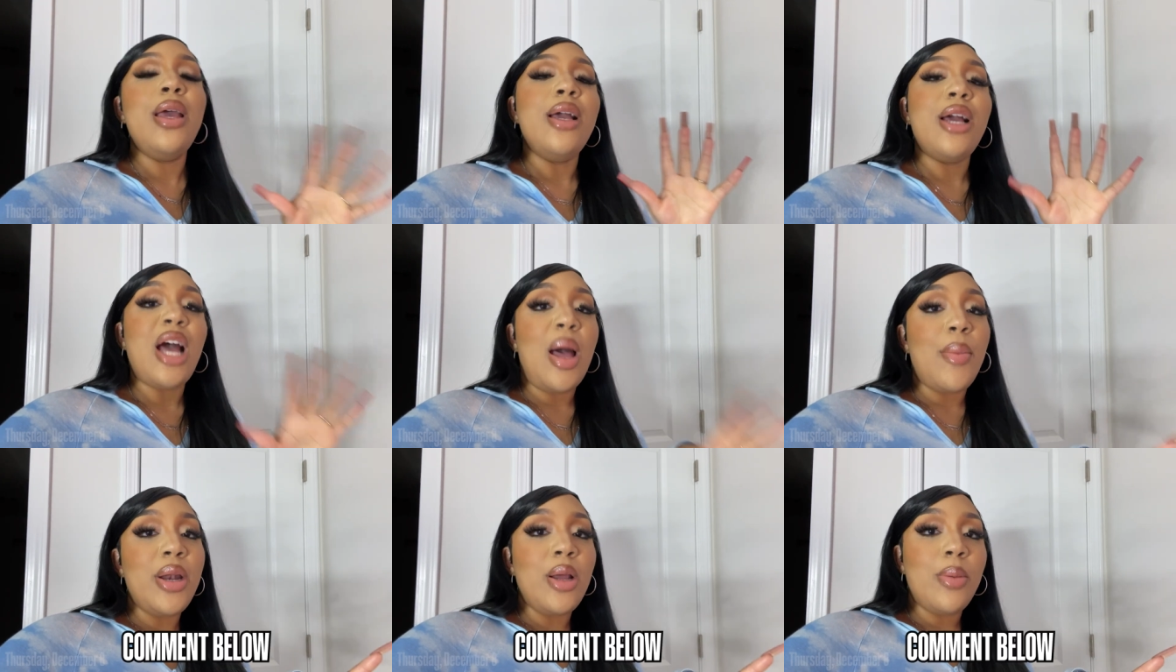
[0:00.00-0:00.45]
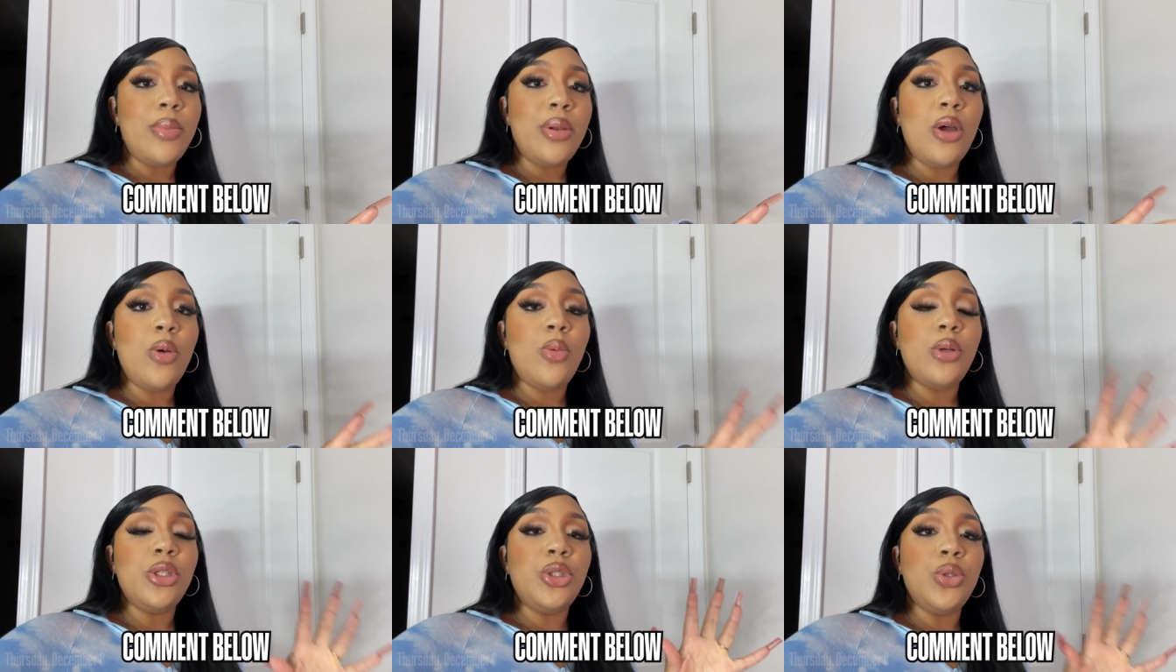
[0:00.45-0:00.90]
Comment down
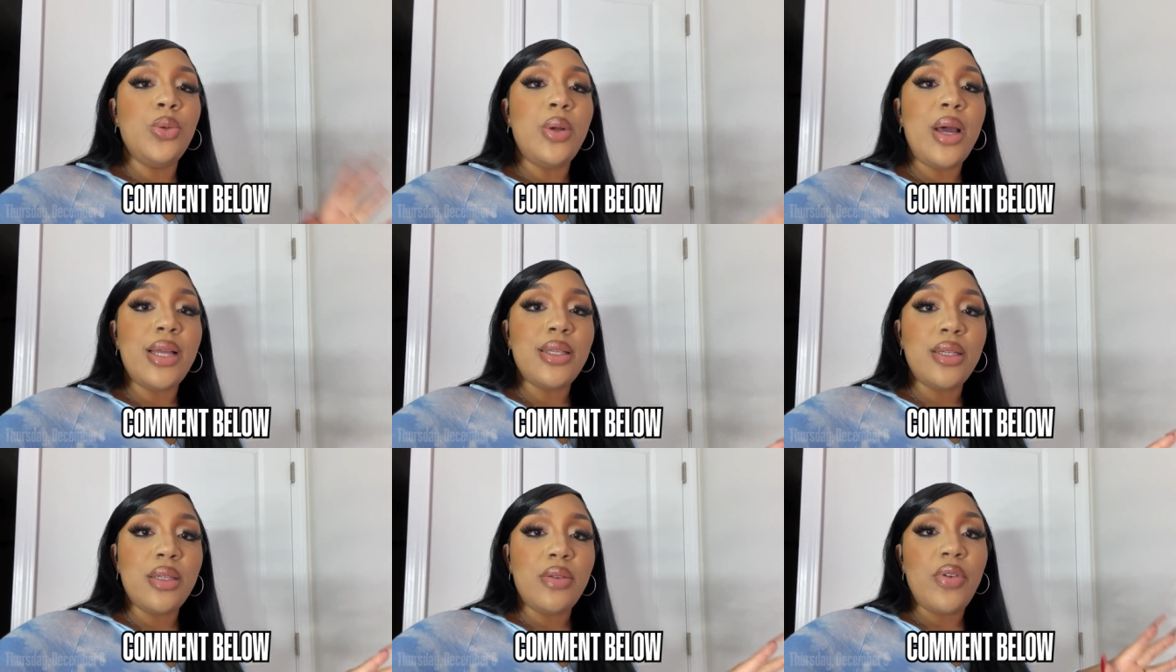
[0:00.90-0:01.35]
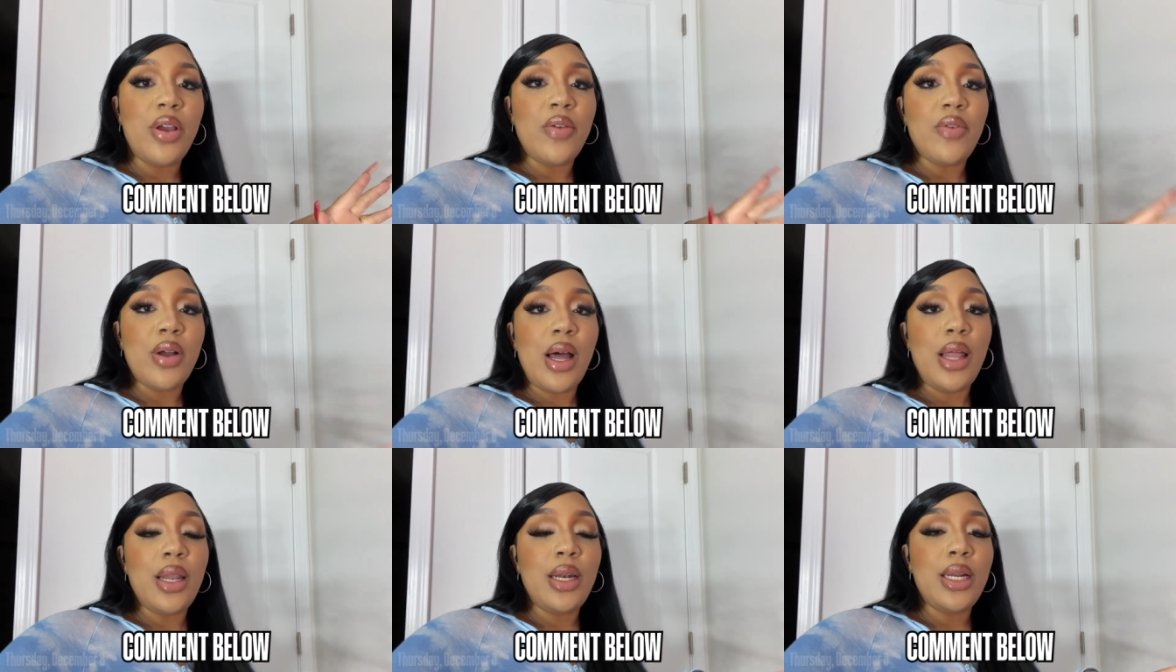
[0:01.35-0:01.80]
below what you guys'
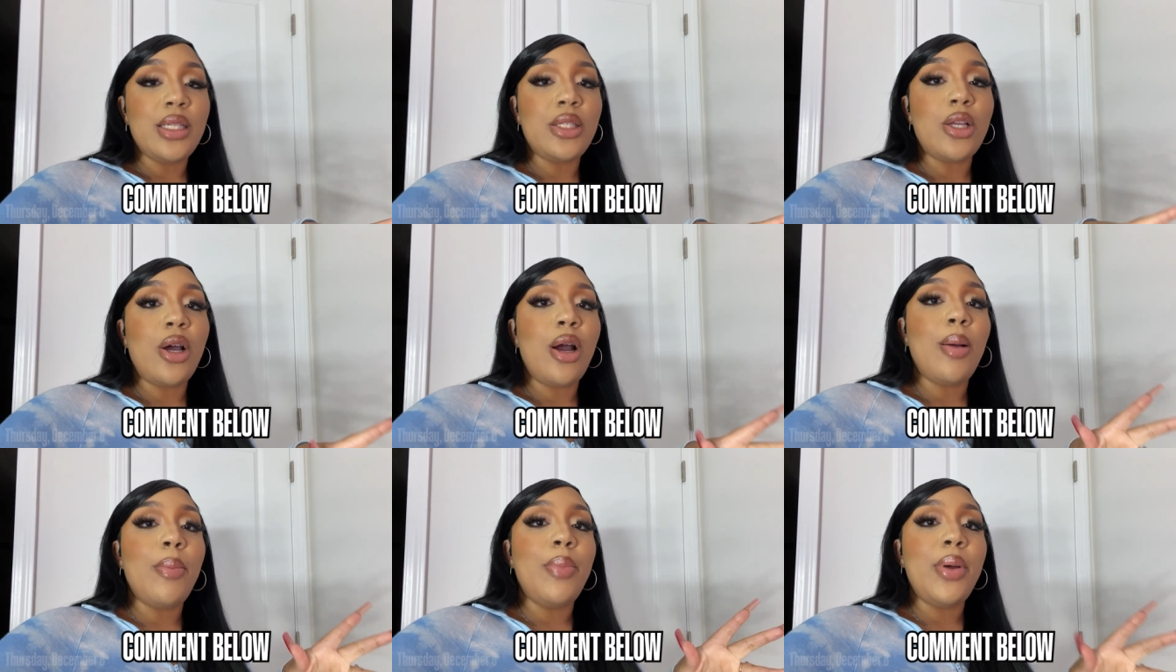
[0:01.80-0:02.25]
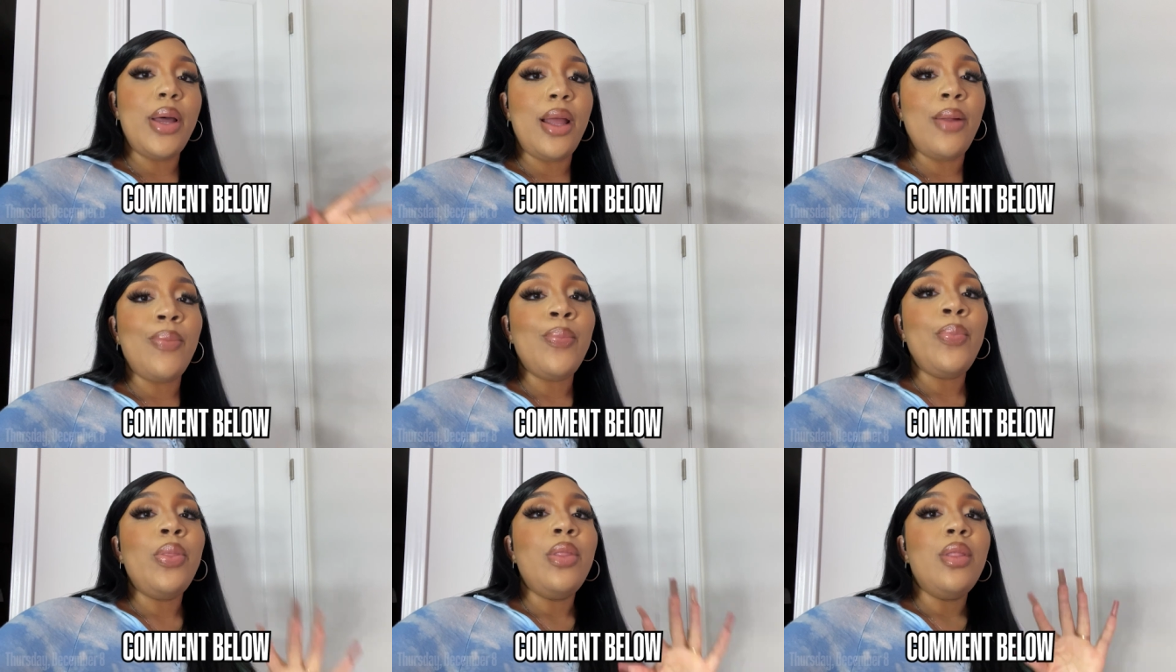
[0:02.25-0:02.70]
favorite holidays are.
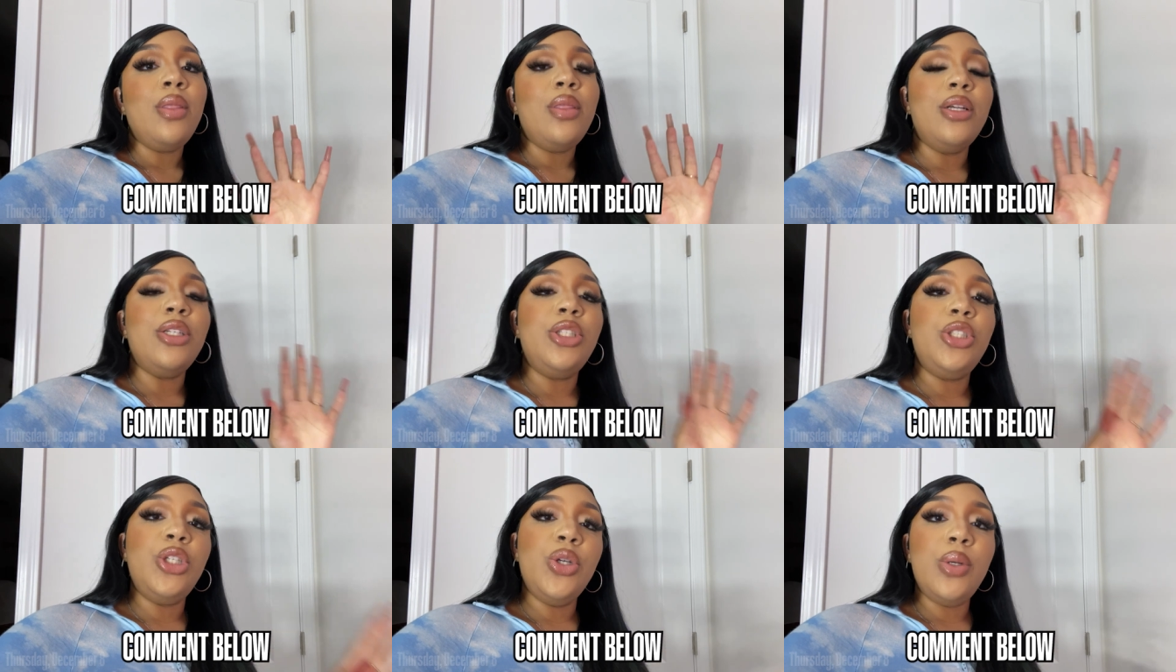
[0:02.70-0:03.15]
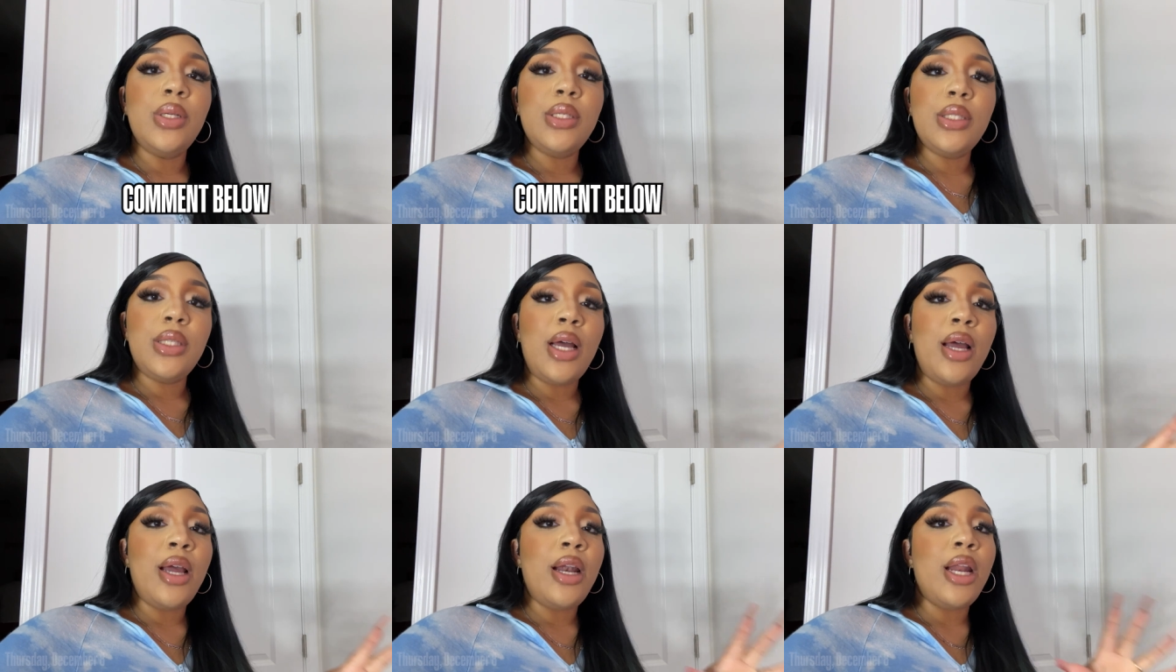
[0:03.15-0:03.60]
But the shoot is
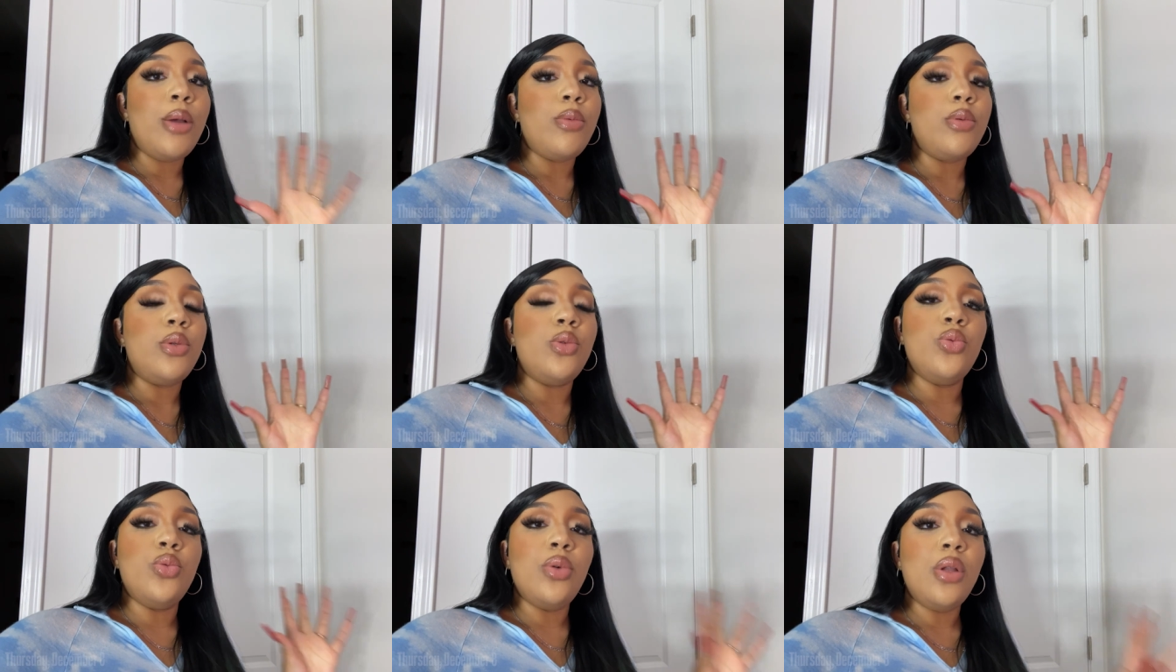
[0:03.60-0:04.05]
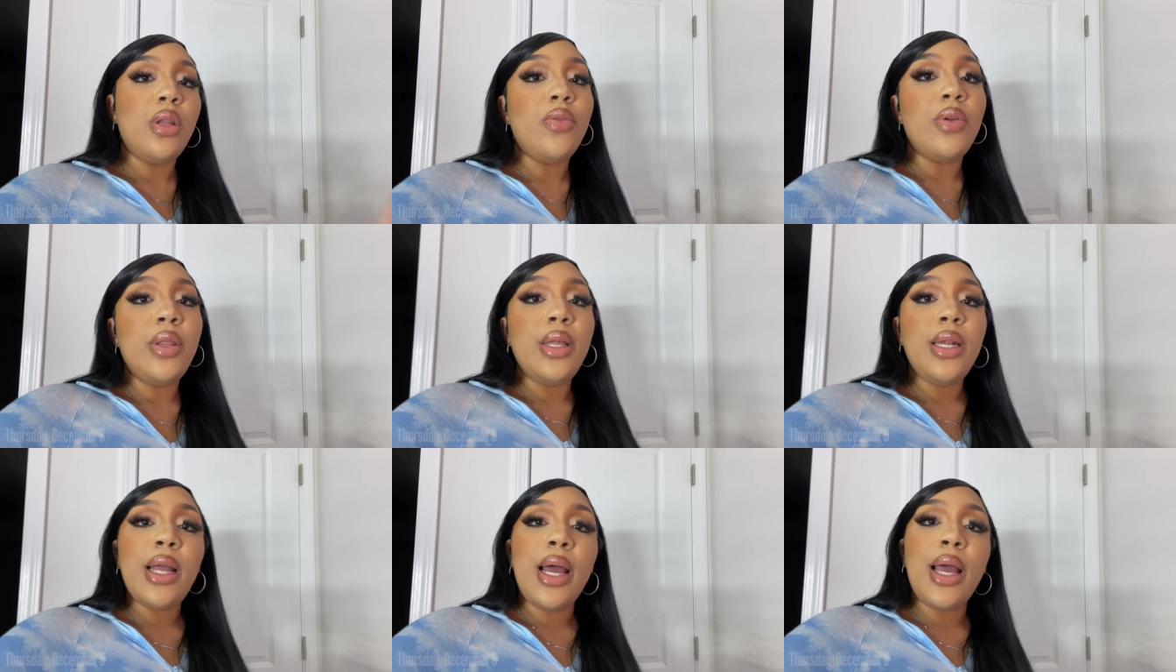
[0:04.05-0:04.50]
done. It was really,
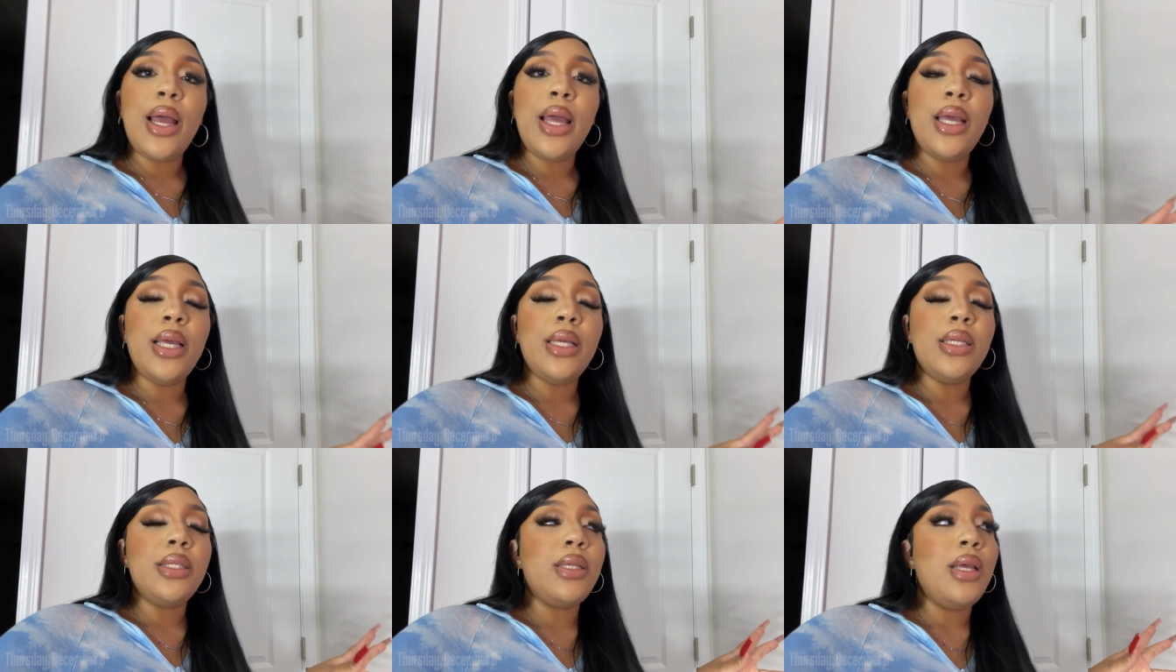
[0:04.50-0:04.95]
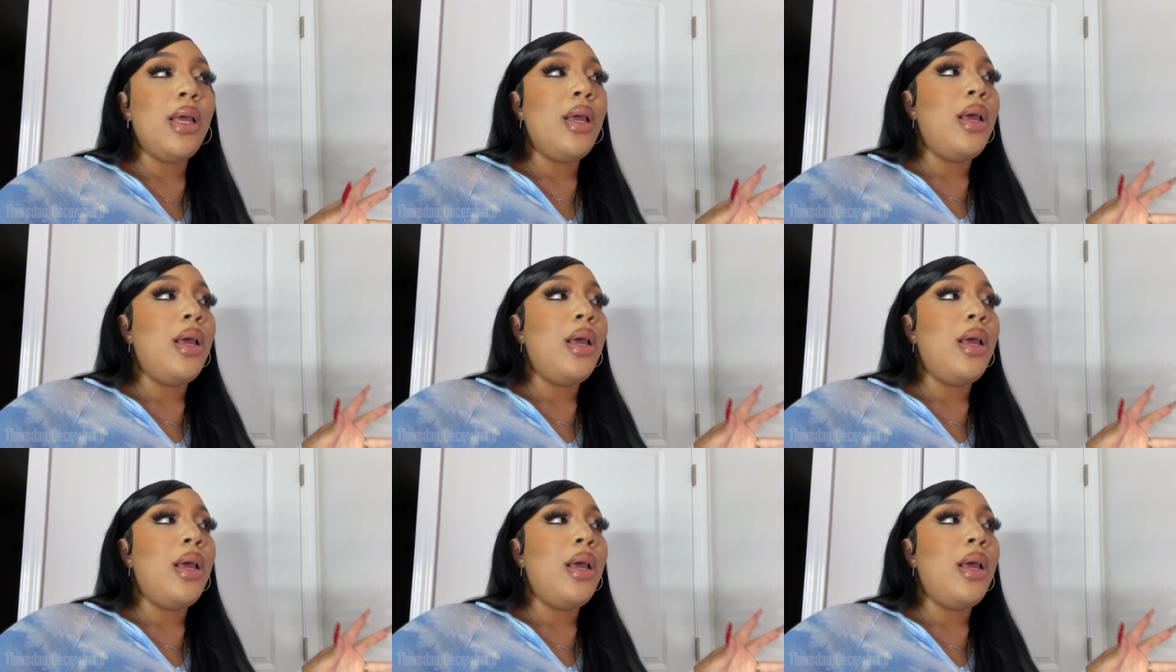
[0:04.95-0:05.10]
really nice.